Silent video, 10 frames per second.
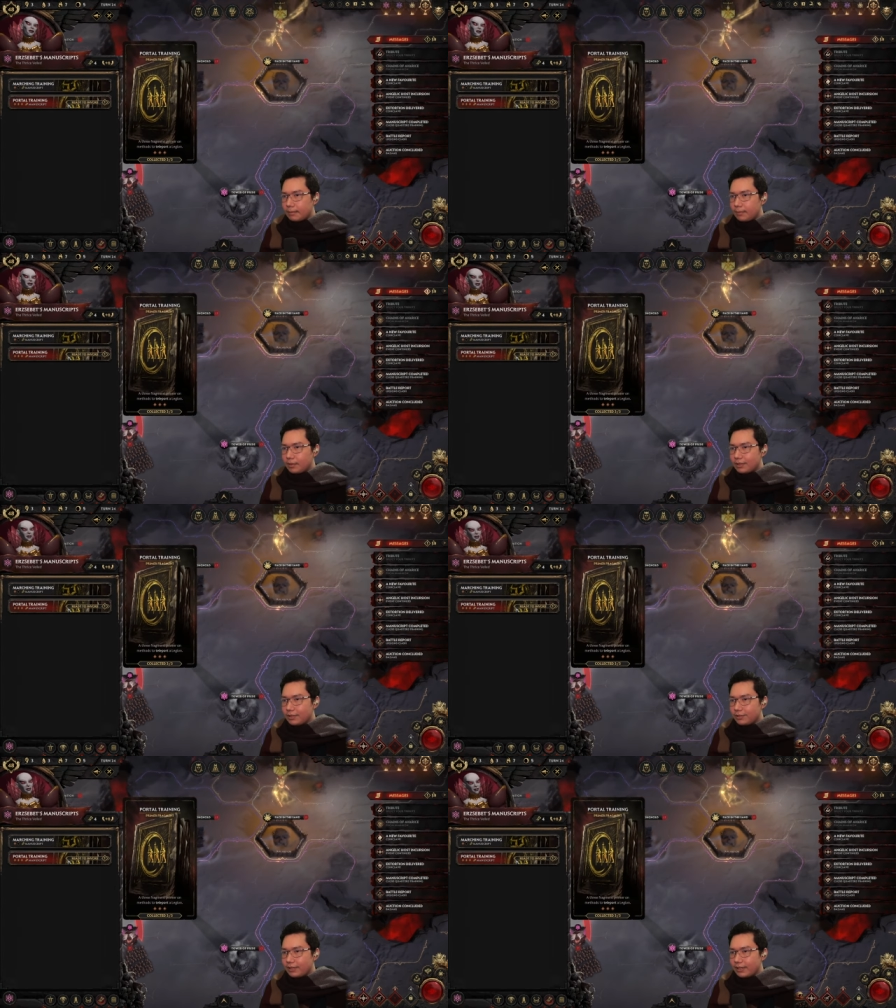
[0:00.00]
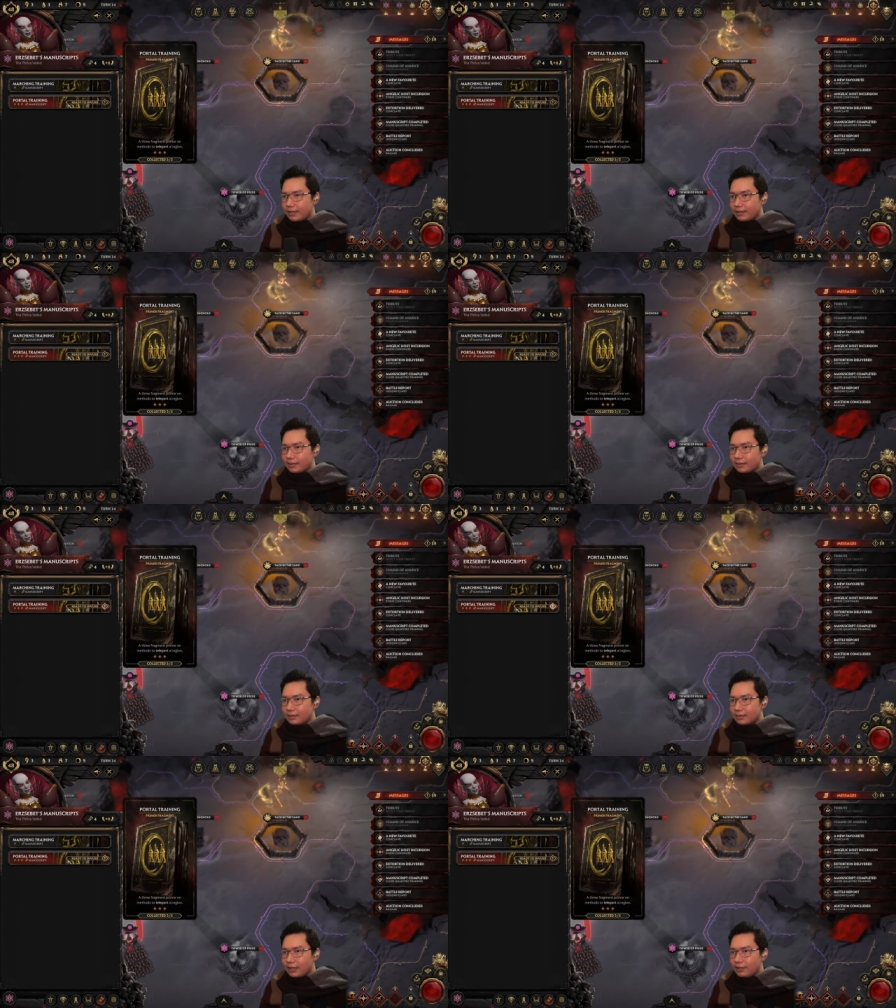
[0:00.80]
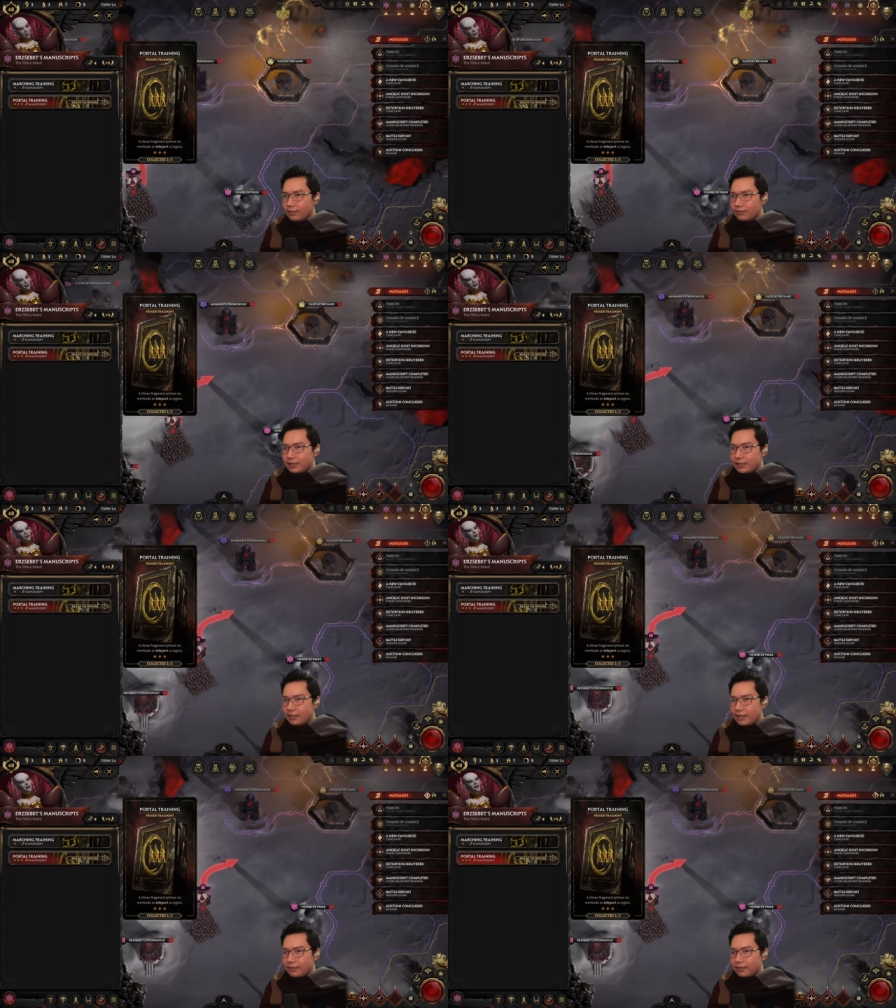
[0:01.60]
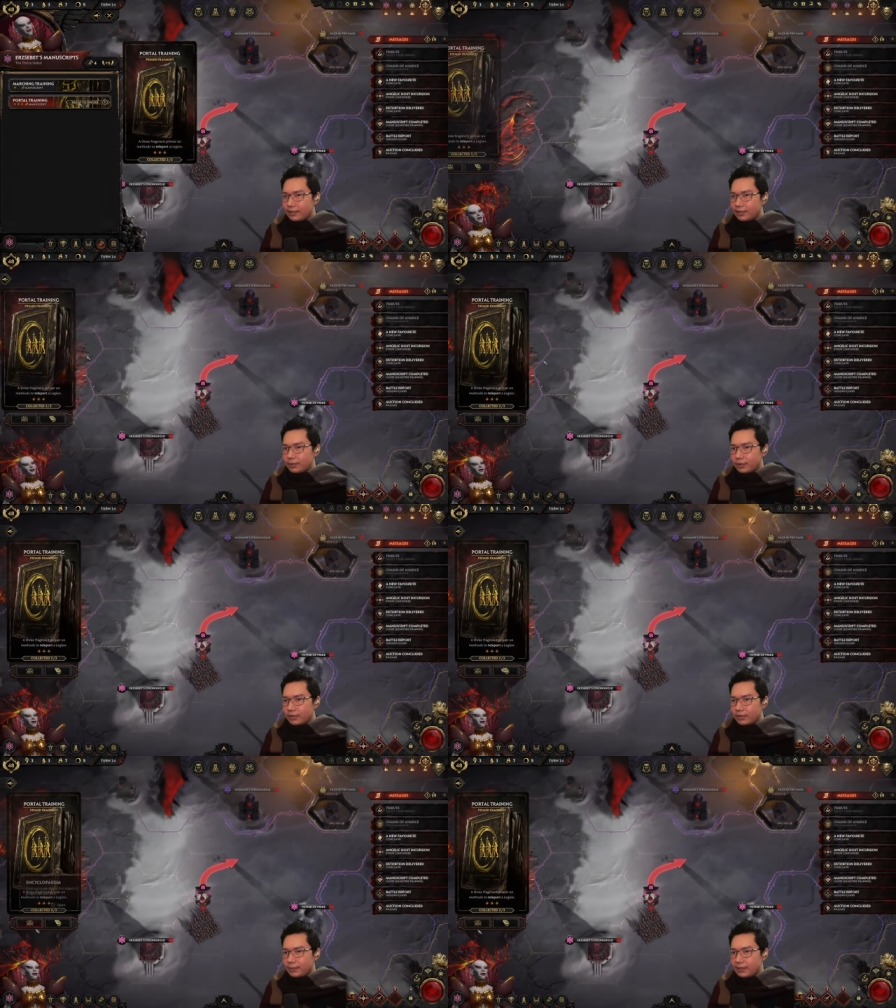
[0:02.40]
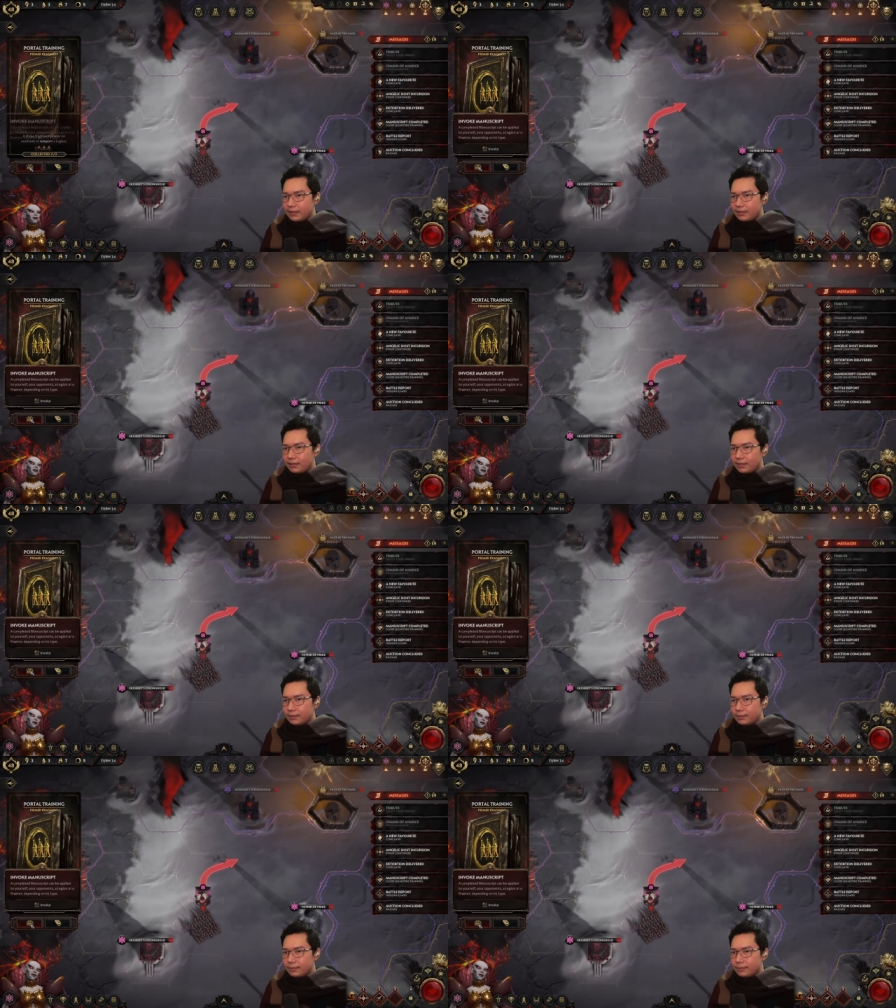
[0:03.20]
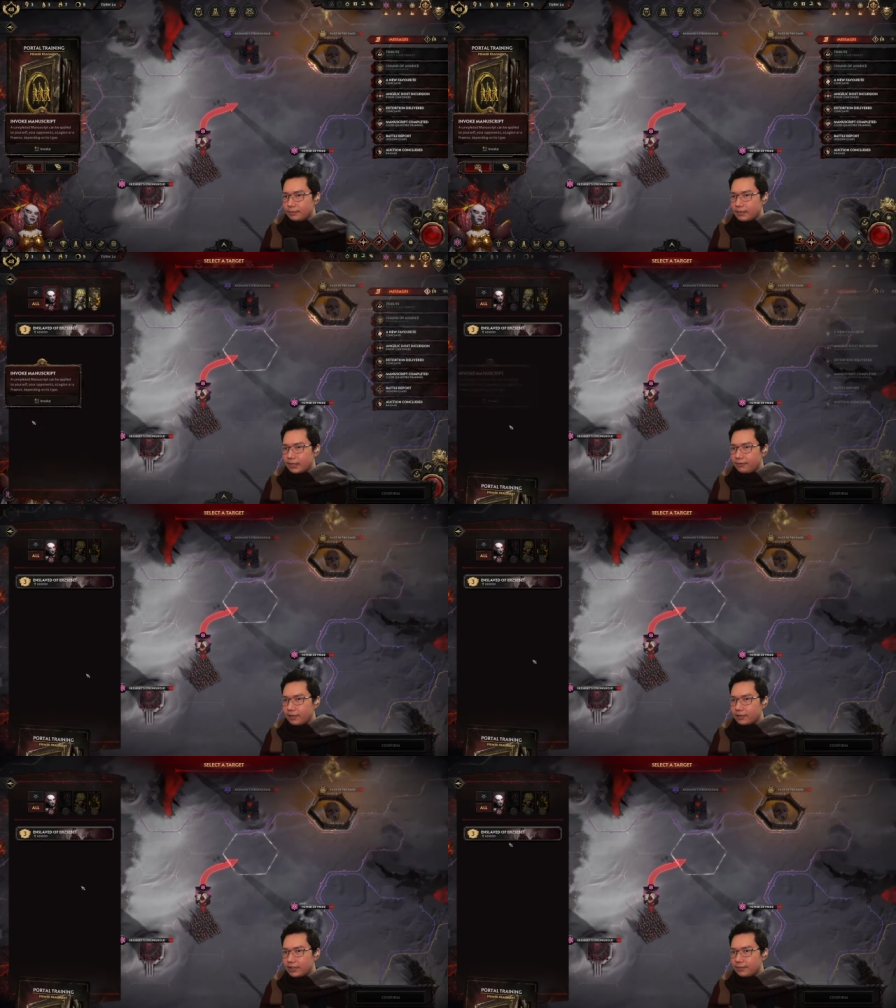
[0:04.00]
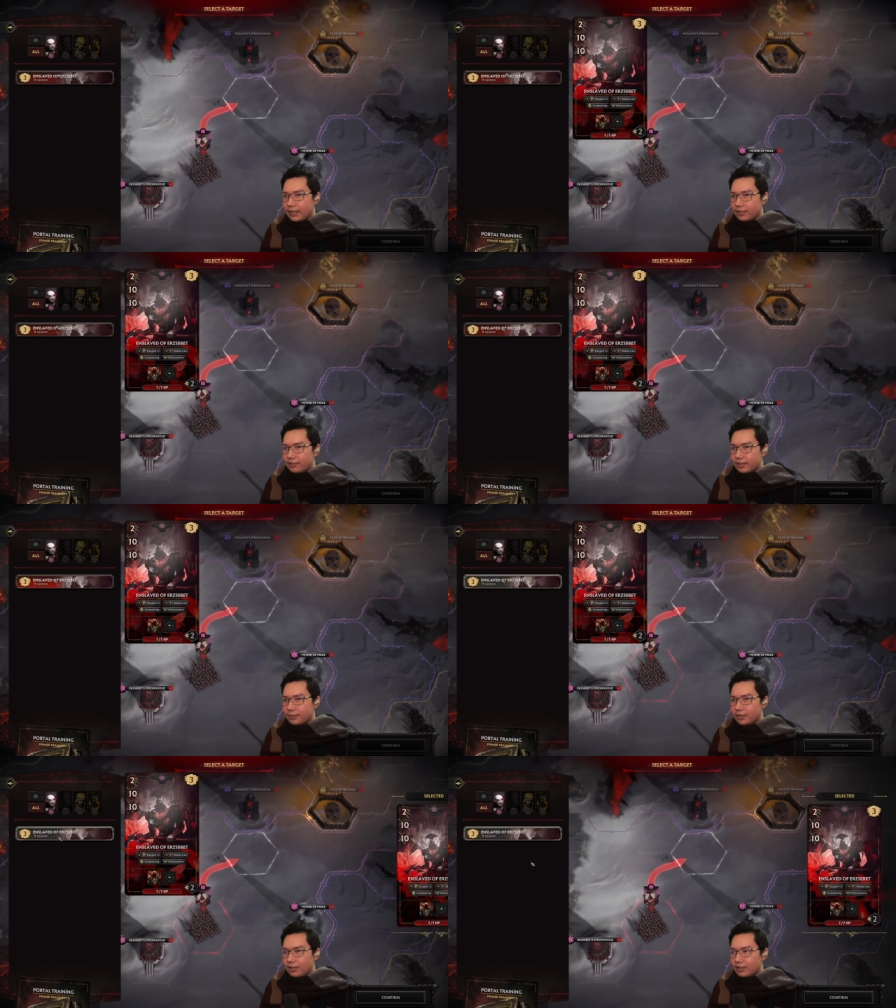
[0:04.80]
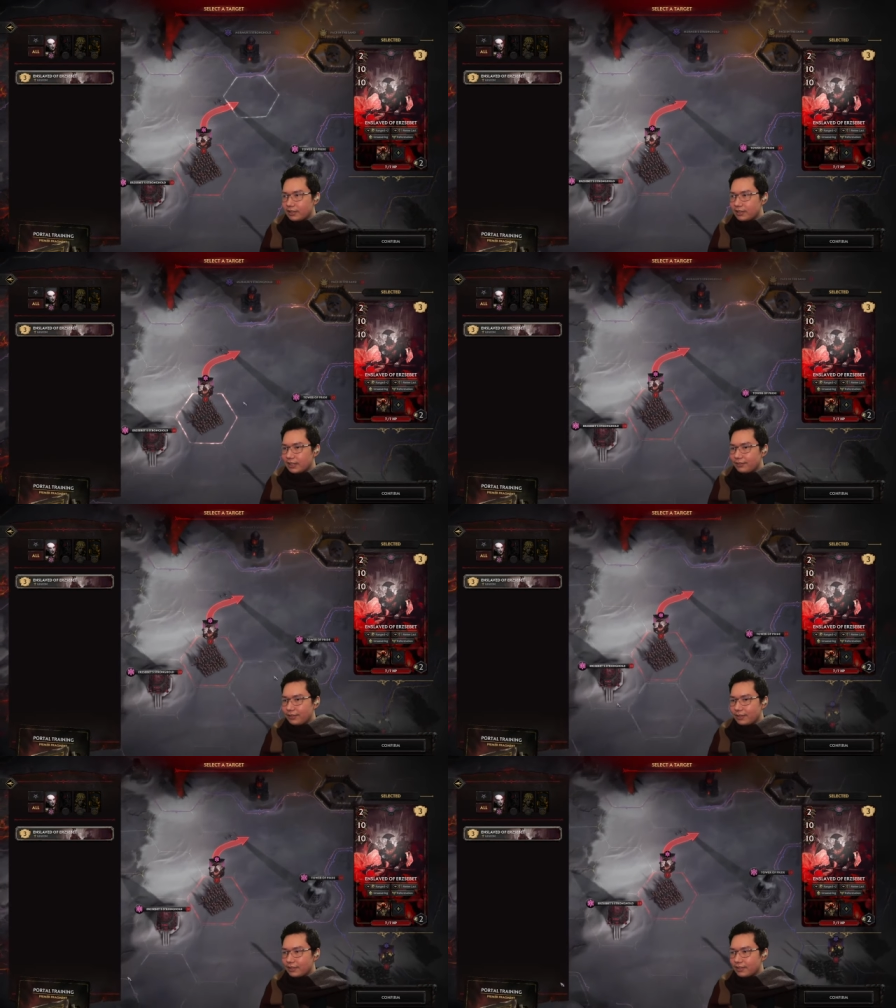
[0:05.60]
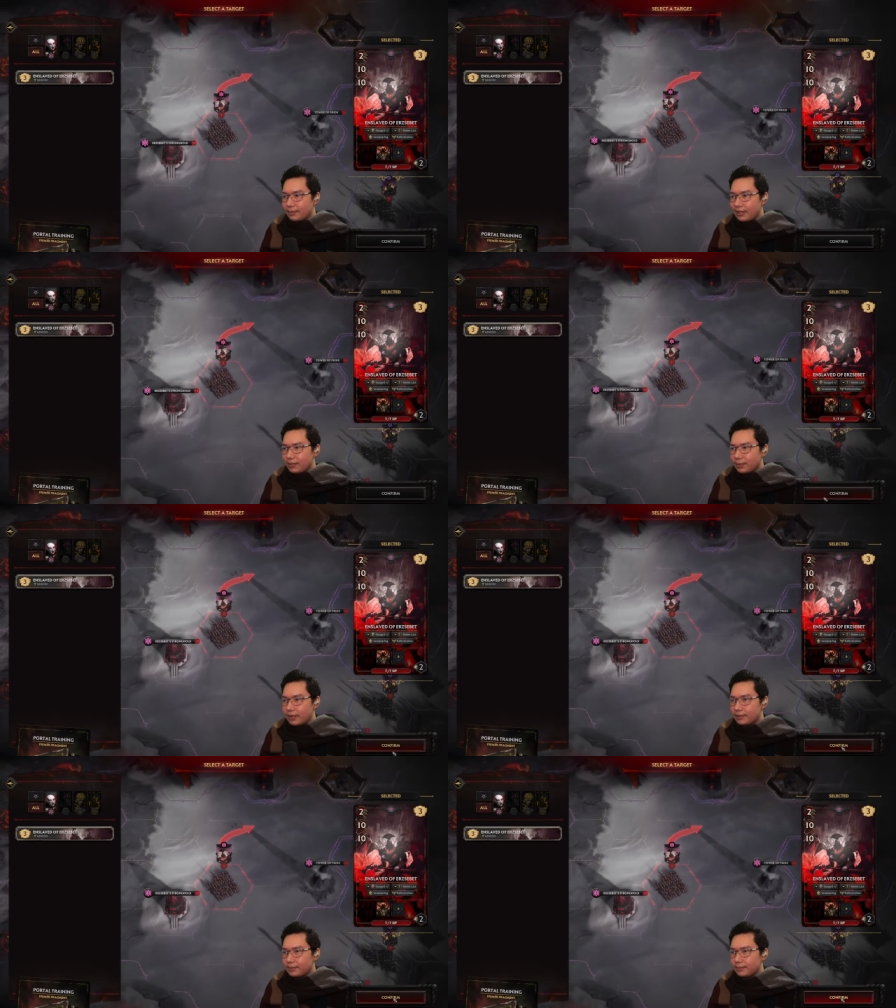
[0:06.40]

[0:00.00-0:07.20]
Portal training. So I don't really know how this works, but let's invoke this manuscript on the enslaved of Ursabet as well.